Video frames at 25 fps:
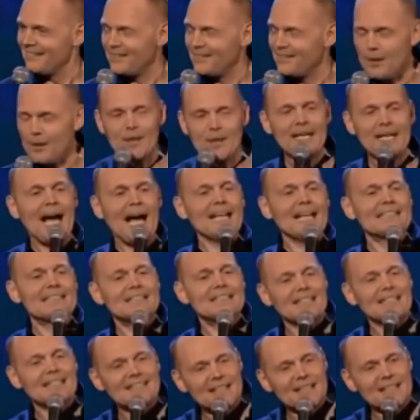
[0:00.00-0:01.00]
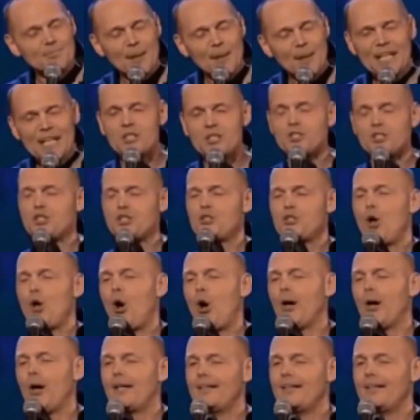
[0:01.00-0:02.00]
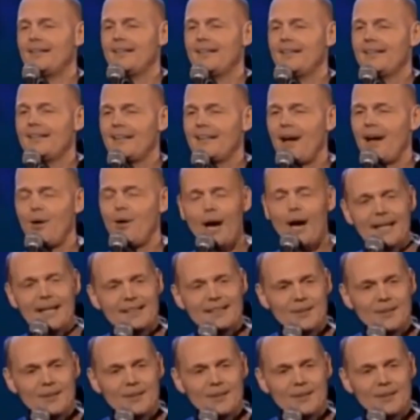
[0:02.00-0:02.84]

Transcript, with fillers: they were nice, they, would be in a store. All right?